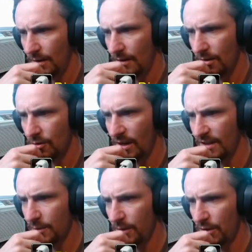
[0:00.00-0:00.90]
Tried
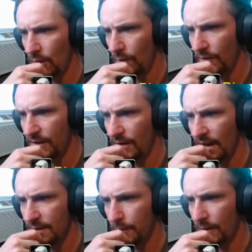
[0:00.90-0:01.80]
switching over to
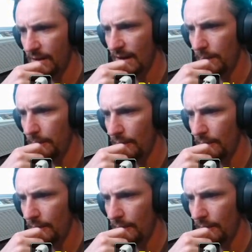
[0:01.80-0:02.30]
Aspirite. Yep.